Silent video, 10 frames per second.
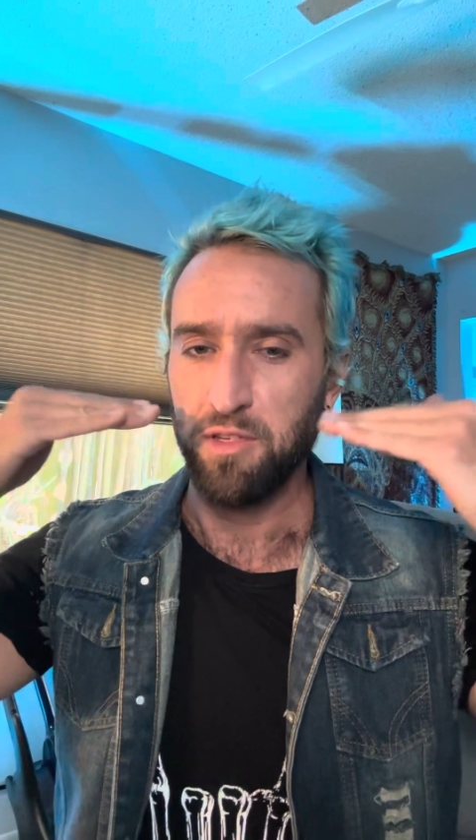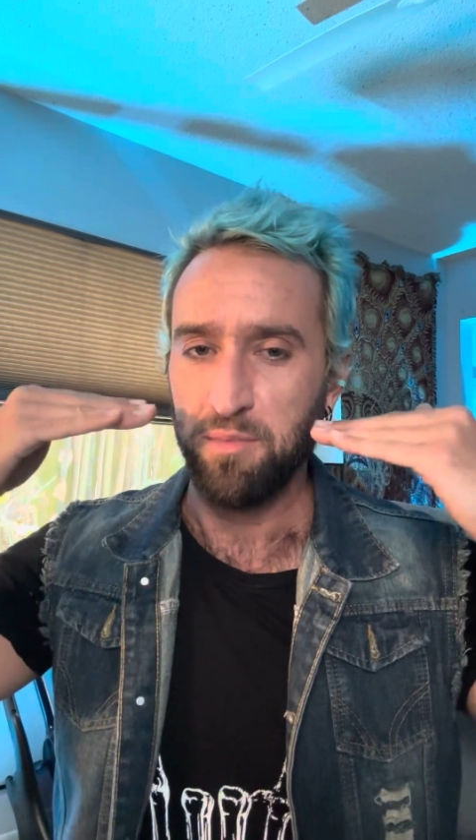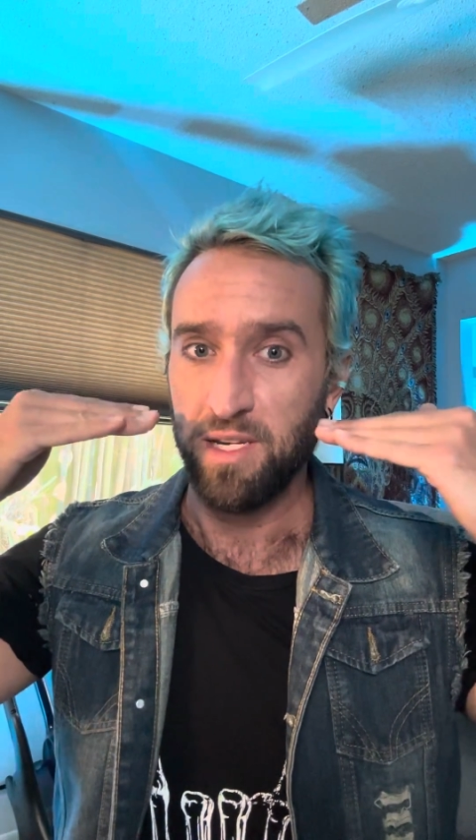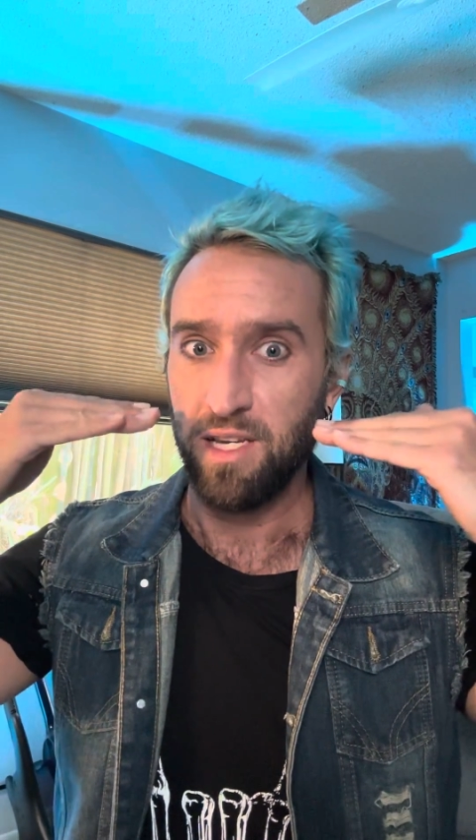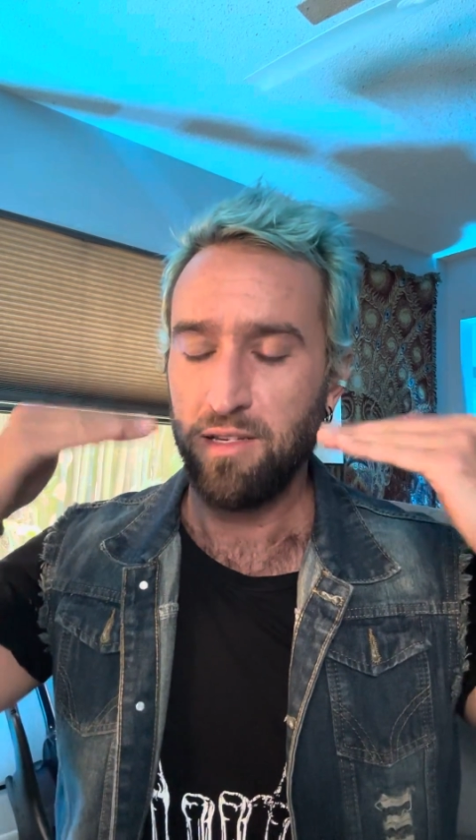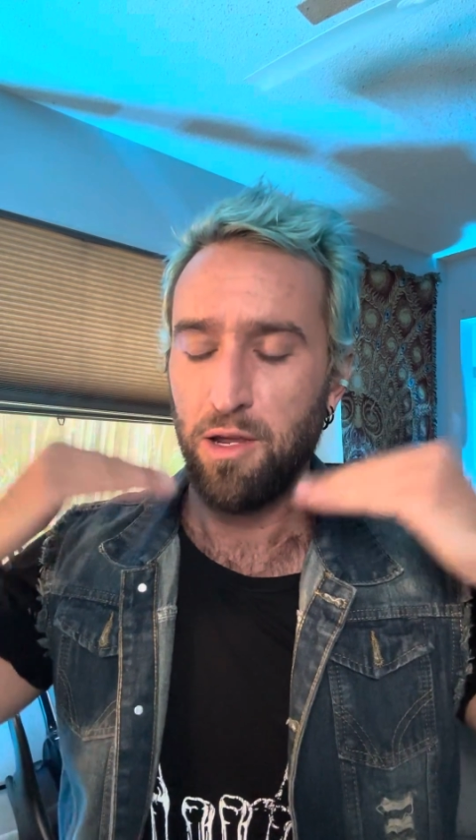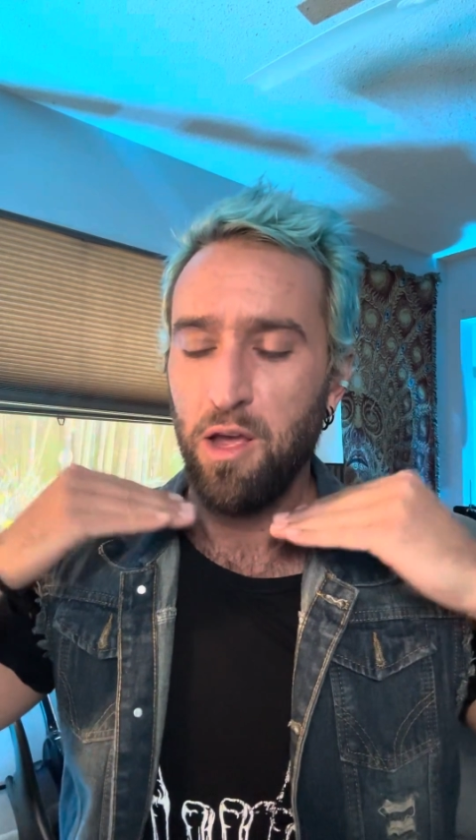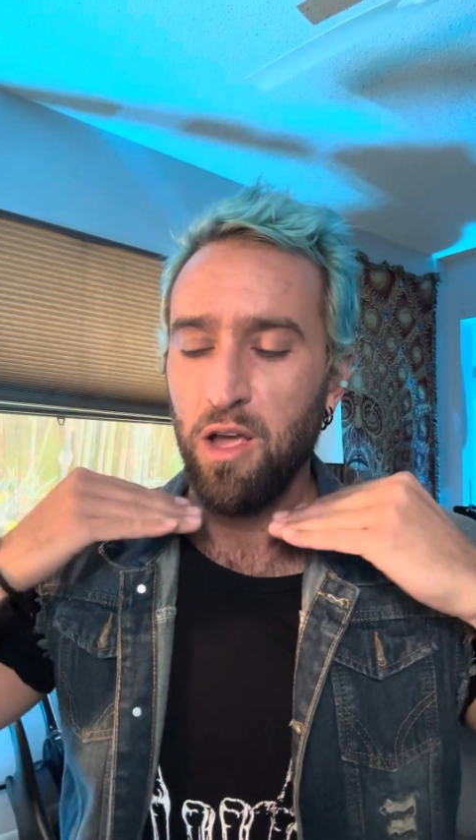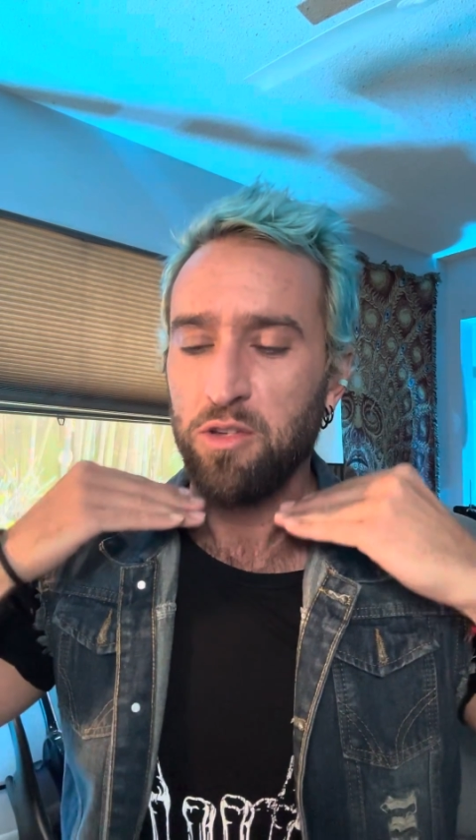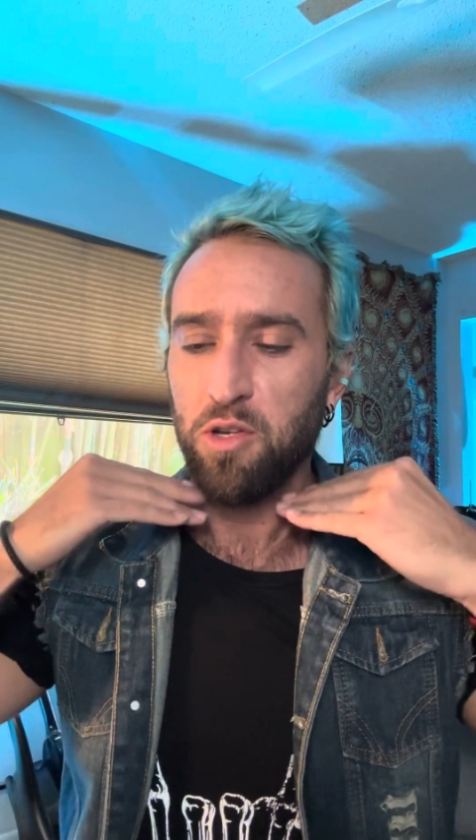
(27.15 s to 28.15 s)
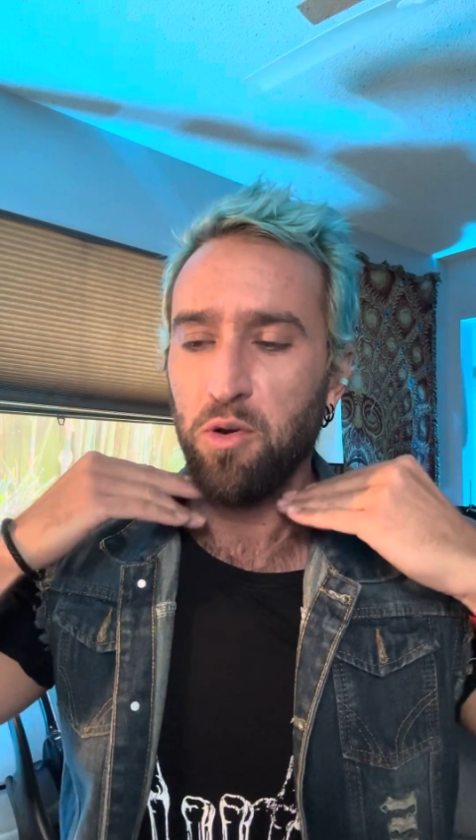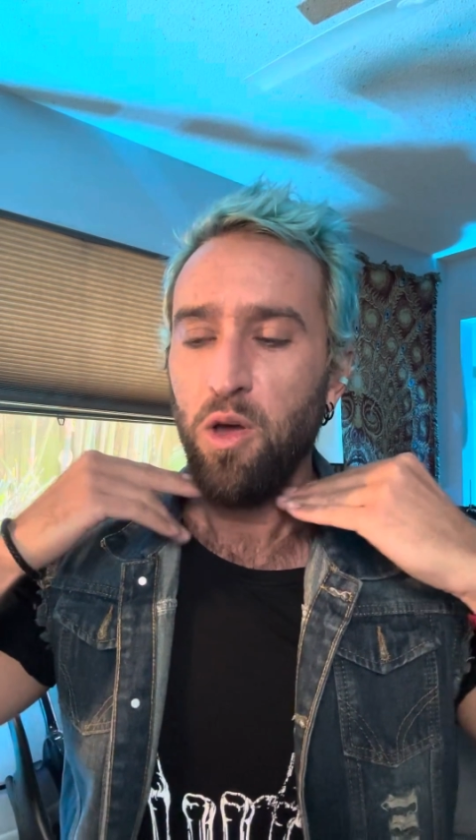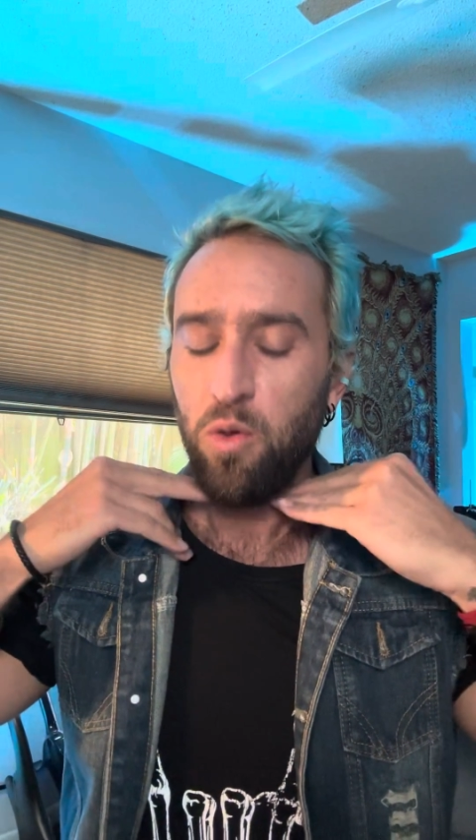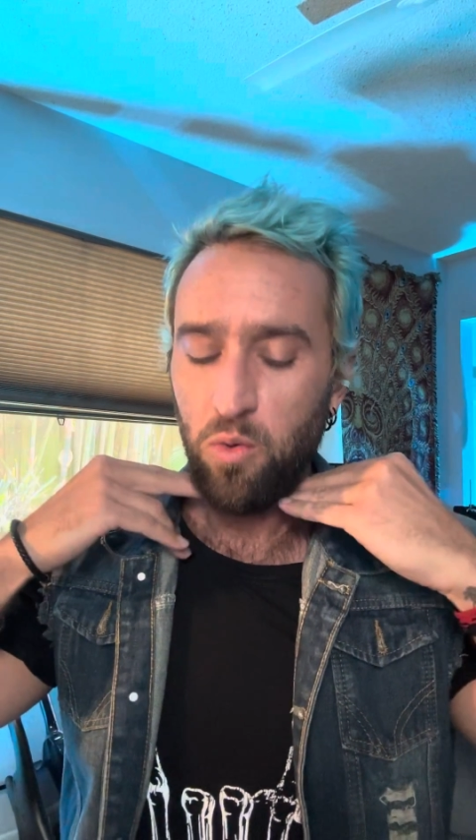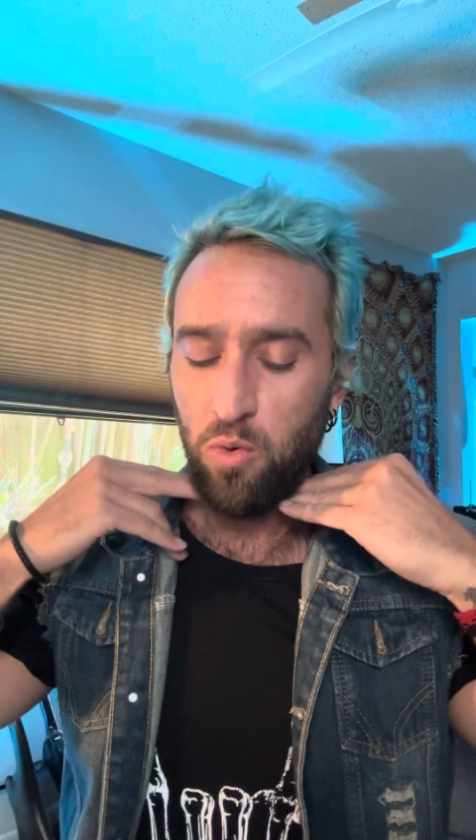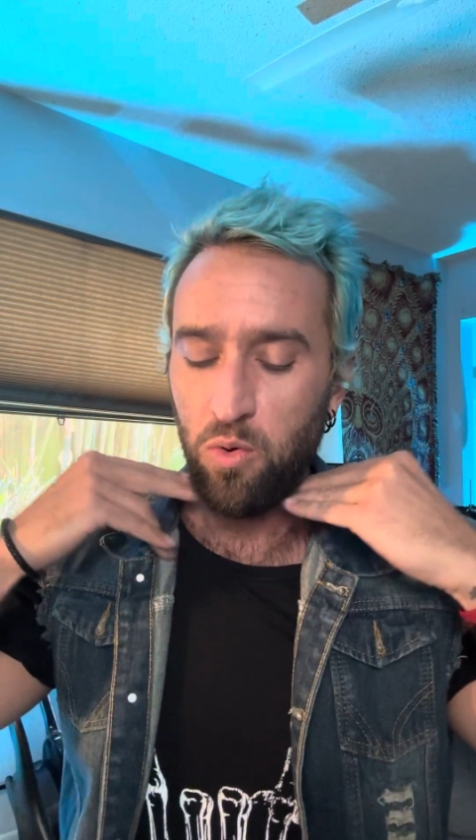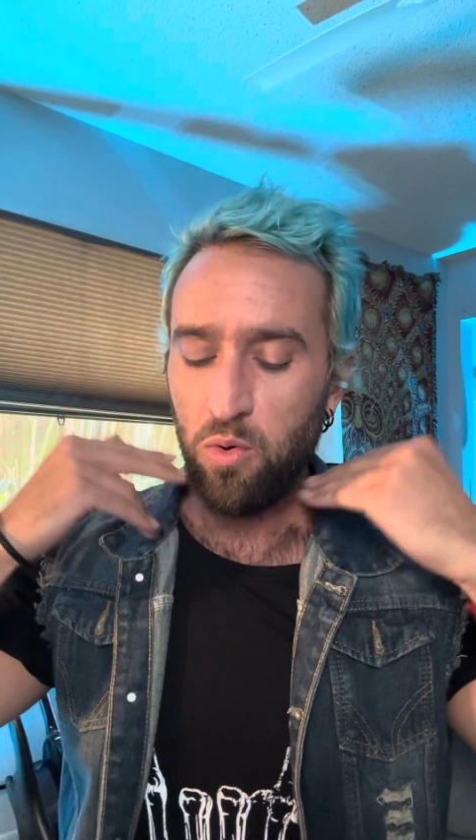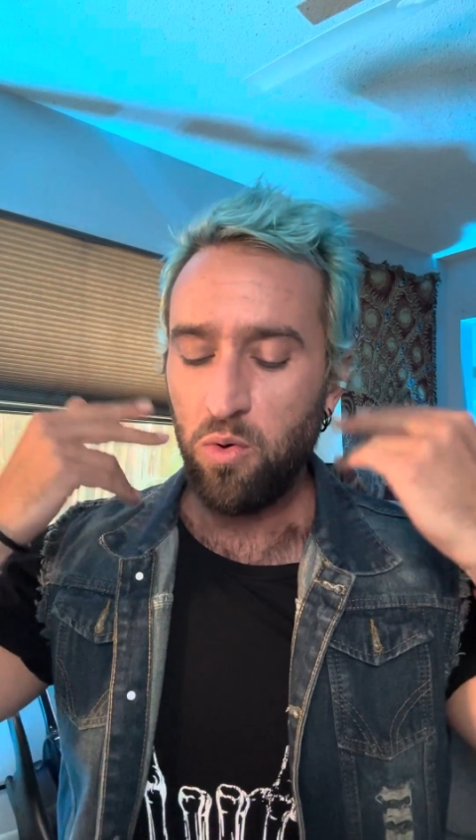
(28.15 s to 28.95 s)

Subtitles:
Make sense? So, ooh.